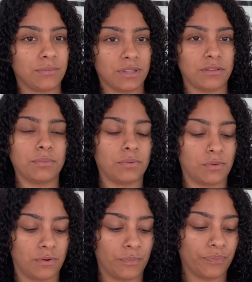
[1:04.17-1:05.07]
in the
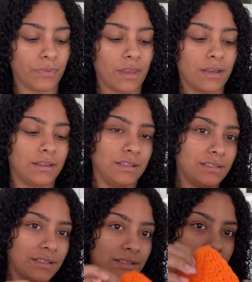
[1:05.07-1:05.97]
pool,
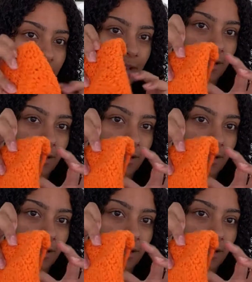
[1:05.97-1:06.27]
this is like